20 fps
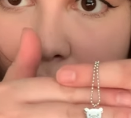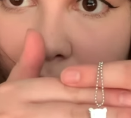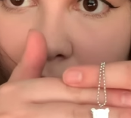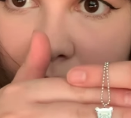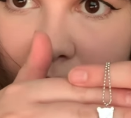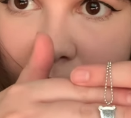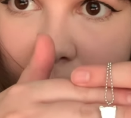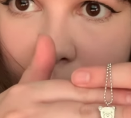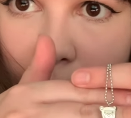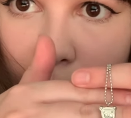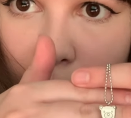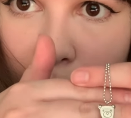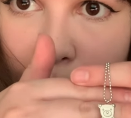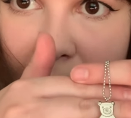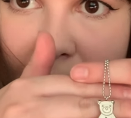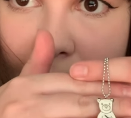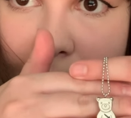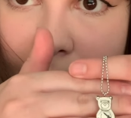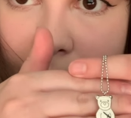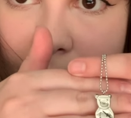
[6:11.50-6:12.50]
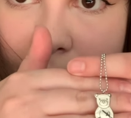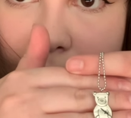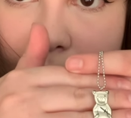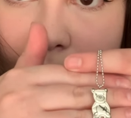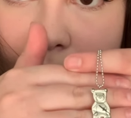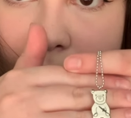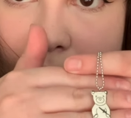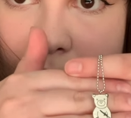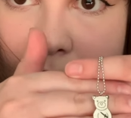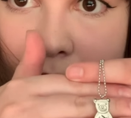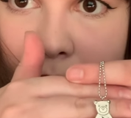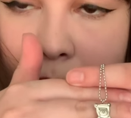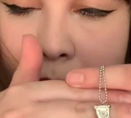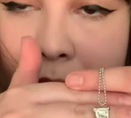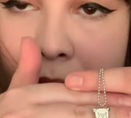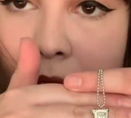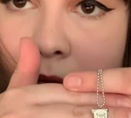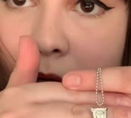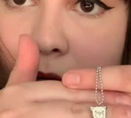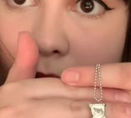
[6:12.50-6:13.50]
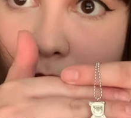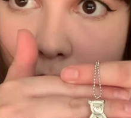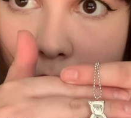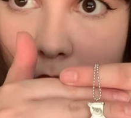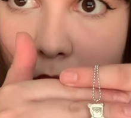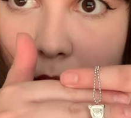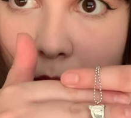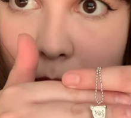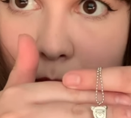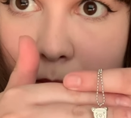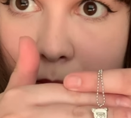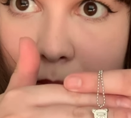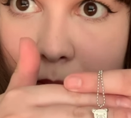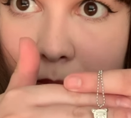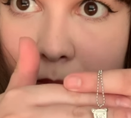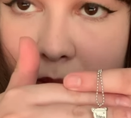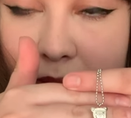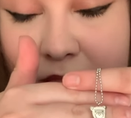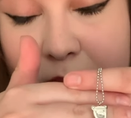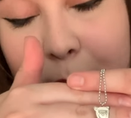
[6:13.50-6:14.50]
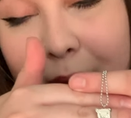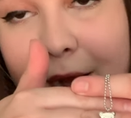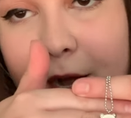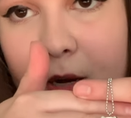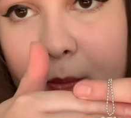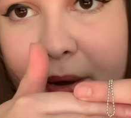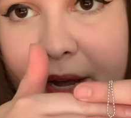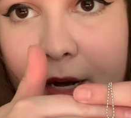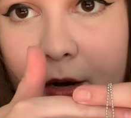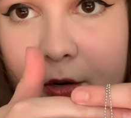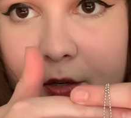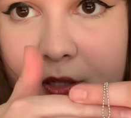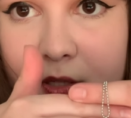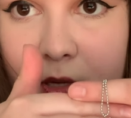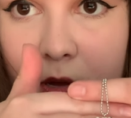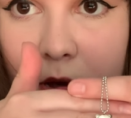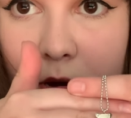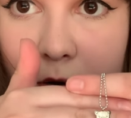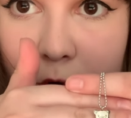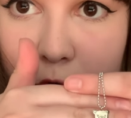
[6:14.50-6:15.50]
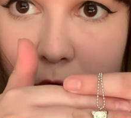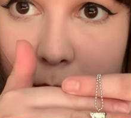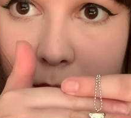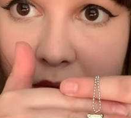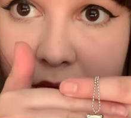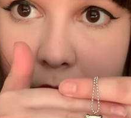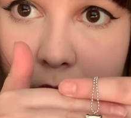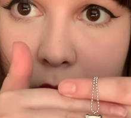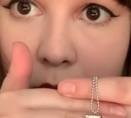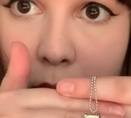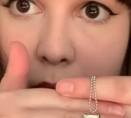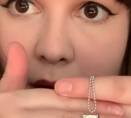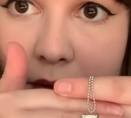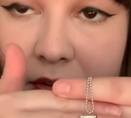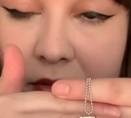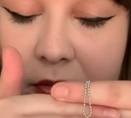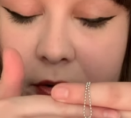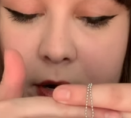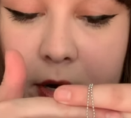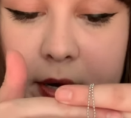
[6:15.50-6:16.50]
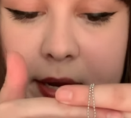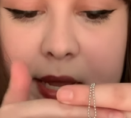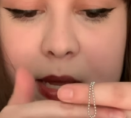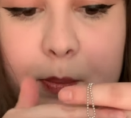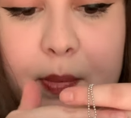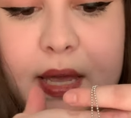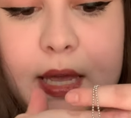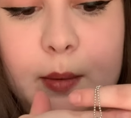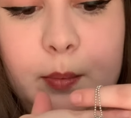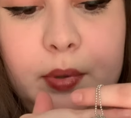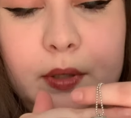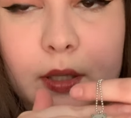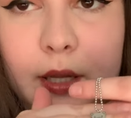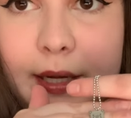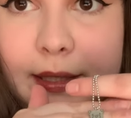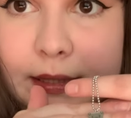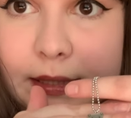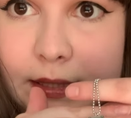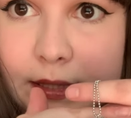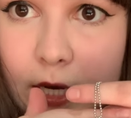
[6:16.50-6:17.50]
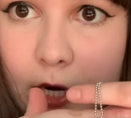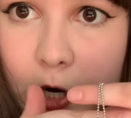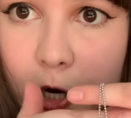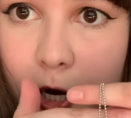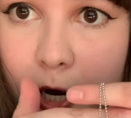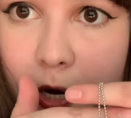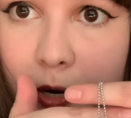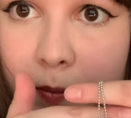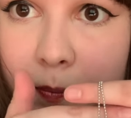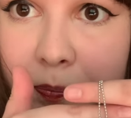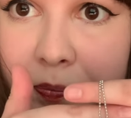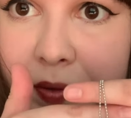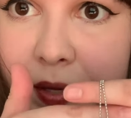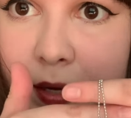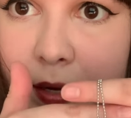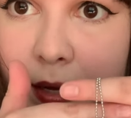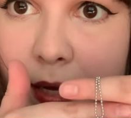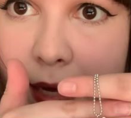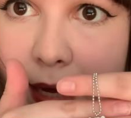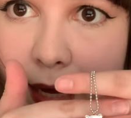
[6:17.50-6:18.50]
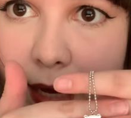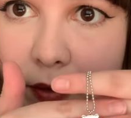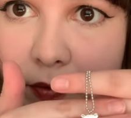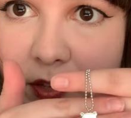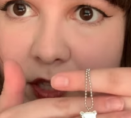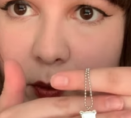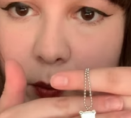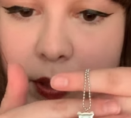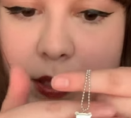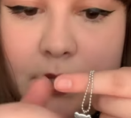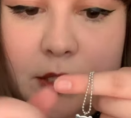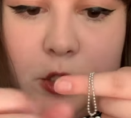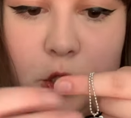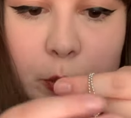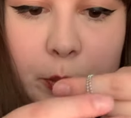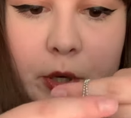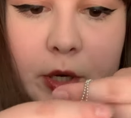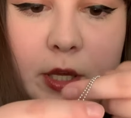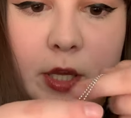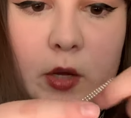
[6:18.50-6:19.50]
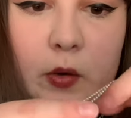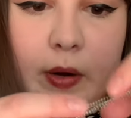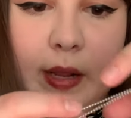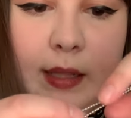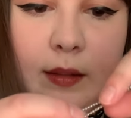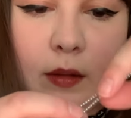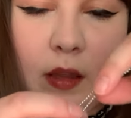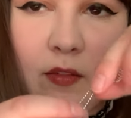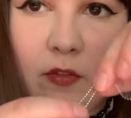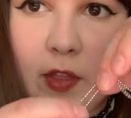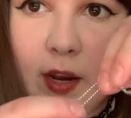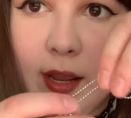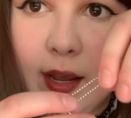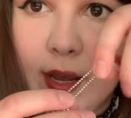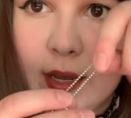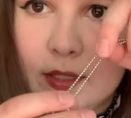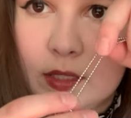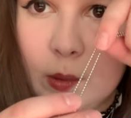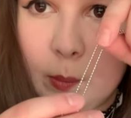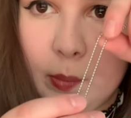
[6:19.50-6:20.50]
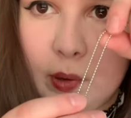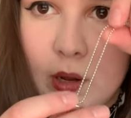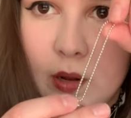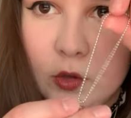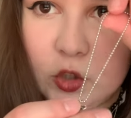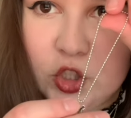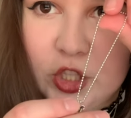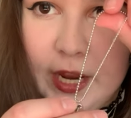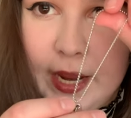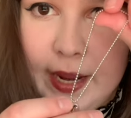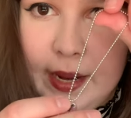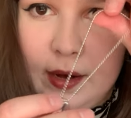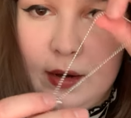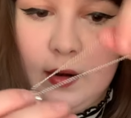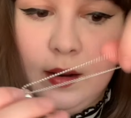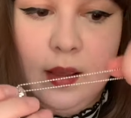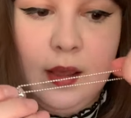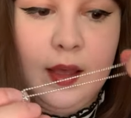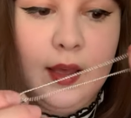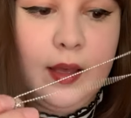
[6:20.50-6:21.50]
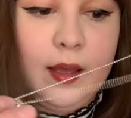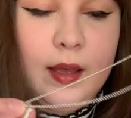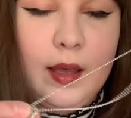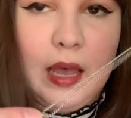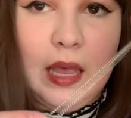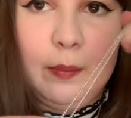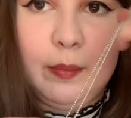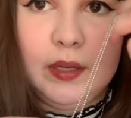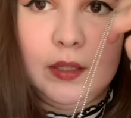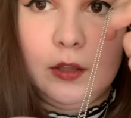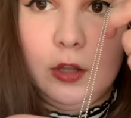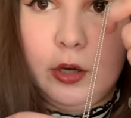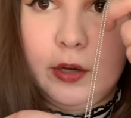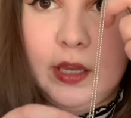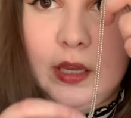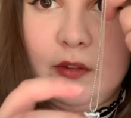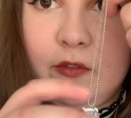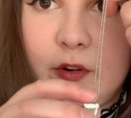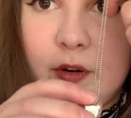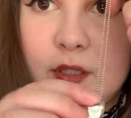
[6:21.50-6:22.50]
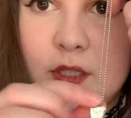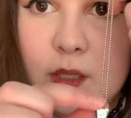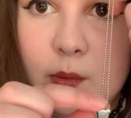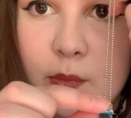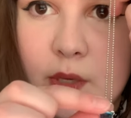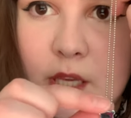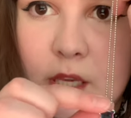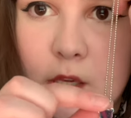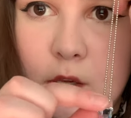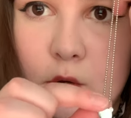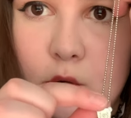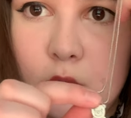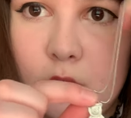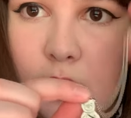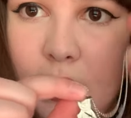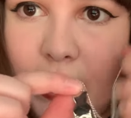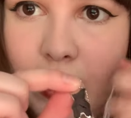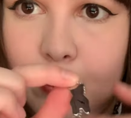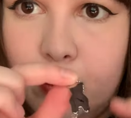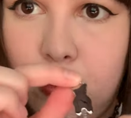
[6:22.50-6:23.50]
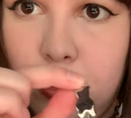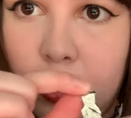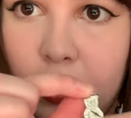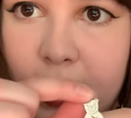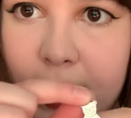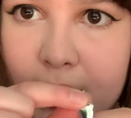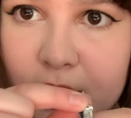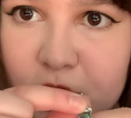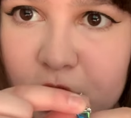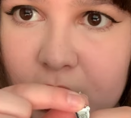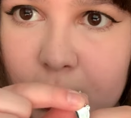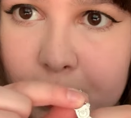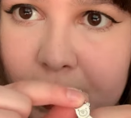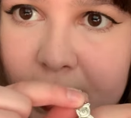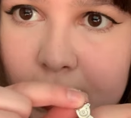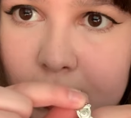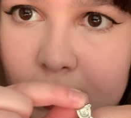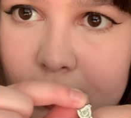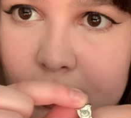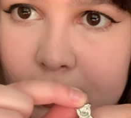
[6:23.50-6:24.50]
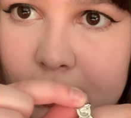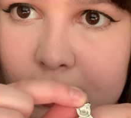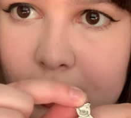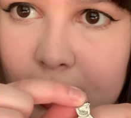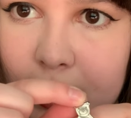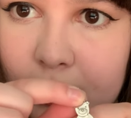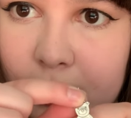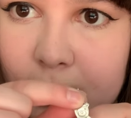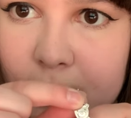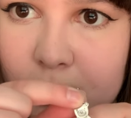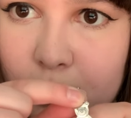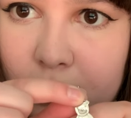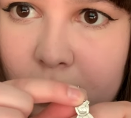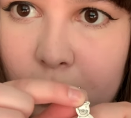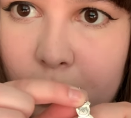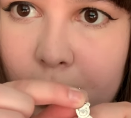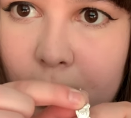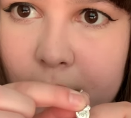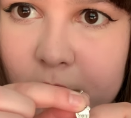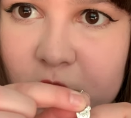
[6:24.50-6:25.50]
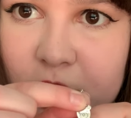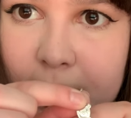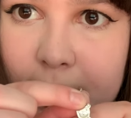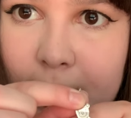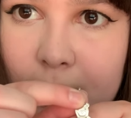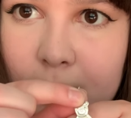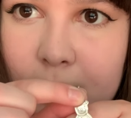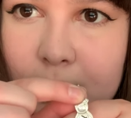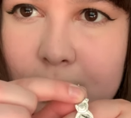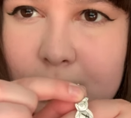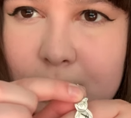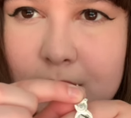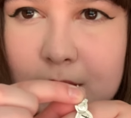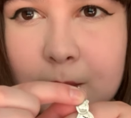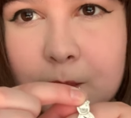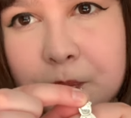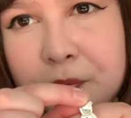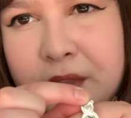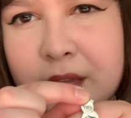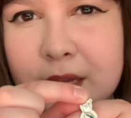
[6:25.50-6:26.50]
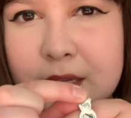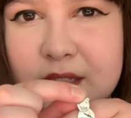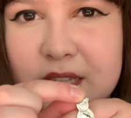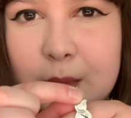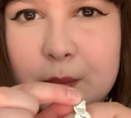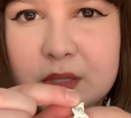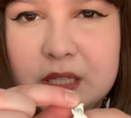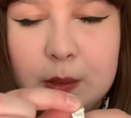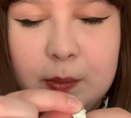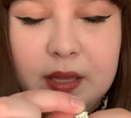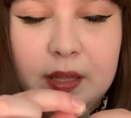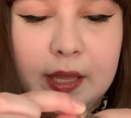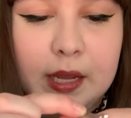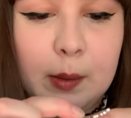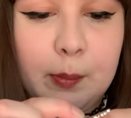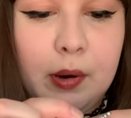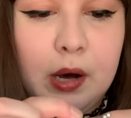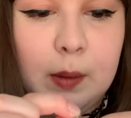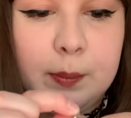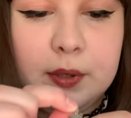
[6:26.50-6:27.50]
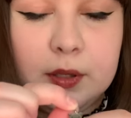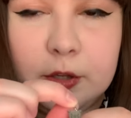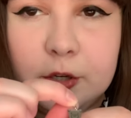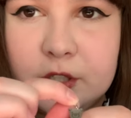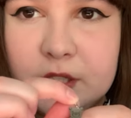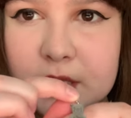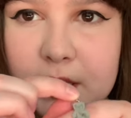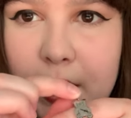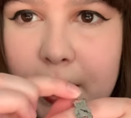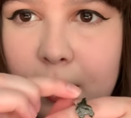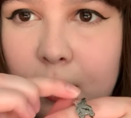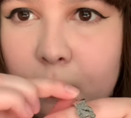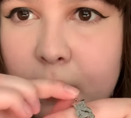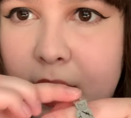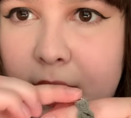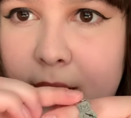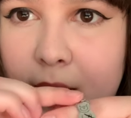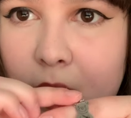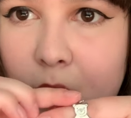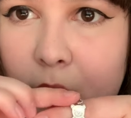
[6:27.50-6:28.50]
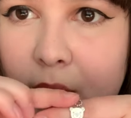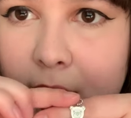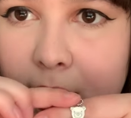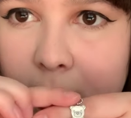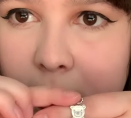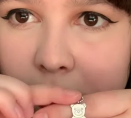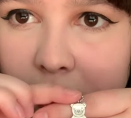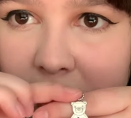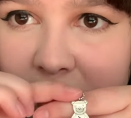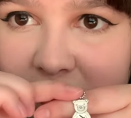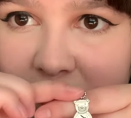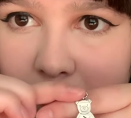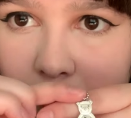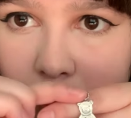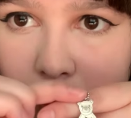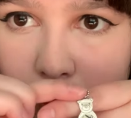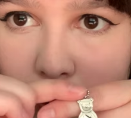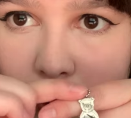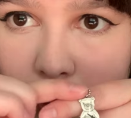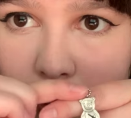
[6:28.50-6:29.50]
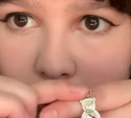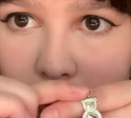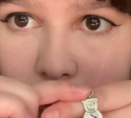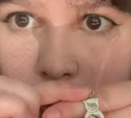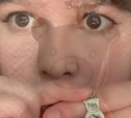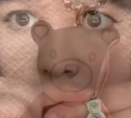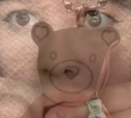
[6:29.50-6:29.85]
of You pendant, um, inspired by her song Dream of You off of her EP Bloodsucker. And this one is super cute. I love that it has a ball chain. I've been looking for some cute, like more edgy pendants like this with a ball chain because seems to be like a popular style right now and I fuck with it.